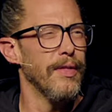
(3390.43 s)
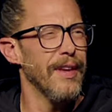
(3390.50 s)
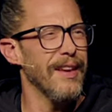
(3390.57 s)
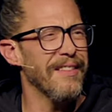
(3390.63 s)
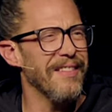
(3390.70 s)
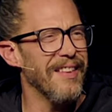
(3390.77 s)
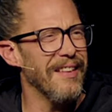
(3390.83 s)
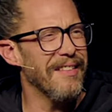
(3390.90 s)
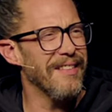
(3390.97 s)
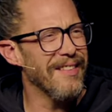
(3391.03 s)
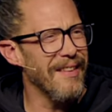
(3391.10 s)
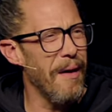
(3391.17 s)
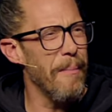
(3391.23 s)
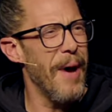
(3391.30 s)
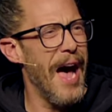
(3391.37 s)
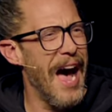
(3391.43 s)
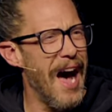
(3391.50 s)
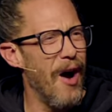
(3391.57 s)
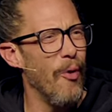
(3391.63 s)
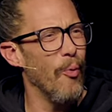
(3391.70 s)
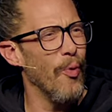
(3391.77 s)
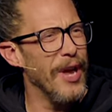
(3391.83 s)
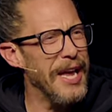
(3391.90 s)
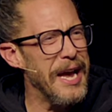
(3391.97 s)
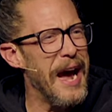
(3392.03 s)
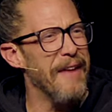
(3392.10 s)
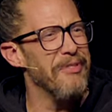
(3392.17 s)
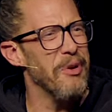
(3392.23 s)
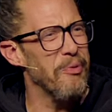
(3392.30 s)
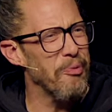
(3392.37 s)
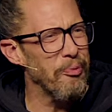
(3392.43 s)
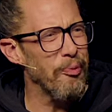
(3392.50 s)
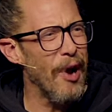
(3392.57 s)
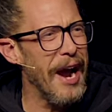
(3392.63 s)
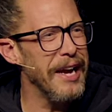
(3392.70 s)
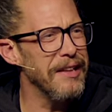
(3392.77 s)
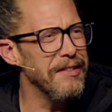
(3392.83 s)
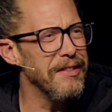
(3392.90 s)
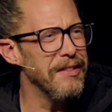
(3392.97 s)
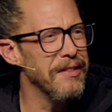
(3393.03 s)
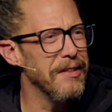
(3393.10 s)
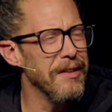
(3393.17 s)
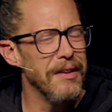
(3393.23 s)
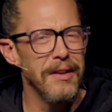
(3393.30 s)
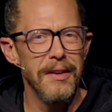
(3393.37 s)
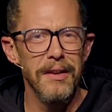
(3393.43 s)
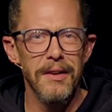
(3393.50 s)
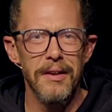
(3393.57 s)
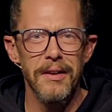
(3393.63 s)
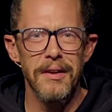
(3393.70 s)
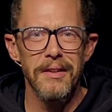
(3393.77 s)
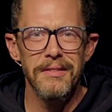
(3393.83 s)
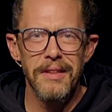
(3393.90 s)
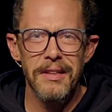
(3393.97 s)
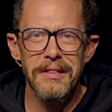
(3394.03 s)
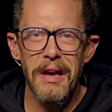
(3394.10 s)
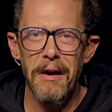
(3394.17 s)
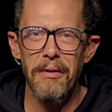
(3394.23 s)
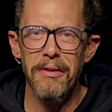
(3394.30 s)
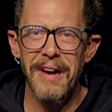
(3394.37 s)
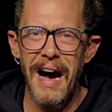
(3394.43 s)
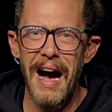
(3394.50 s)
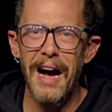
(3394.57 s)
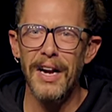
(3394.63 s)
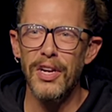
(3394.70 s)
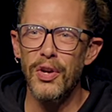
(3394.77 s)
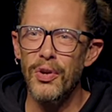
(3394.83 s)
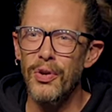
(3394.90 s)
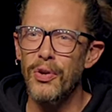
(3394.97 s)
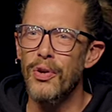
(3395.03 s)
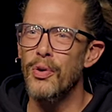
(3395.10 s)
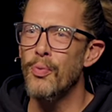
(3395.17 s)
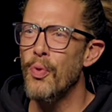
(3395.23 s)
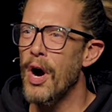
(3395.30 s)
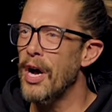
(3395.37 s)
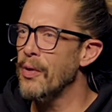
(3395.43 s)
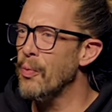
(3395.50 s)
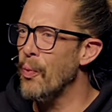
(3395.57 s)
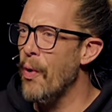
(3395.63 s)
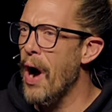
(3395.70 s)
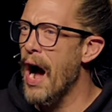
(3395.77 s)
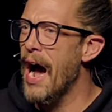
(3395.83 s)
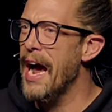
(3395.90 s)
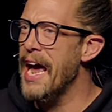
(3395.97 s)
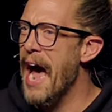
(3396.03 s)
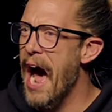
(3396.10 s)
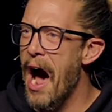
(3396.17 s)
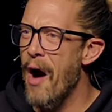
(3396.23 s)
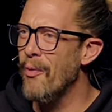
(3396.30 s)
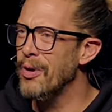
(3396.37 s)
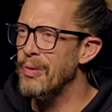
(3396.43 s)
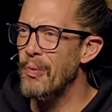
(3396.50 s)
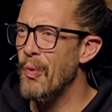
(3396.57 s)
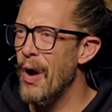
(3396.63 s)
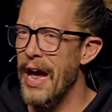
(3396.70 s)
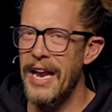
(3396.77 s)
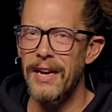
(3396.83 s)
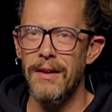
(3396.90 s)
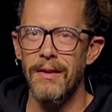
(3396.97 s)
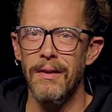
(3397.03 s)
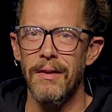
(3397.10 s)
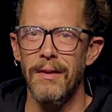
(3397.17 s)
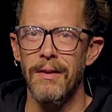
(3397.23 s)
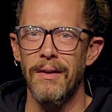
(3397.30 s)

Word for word: thinks that somehow we have the right to tell God who, what, why, how, and when.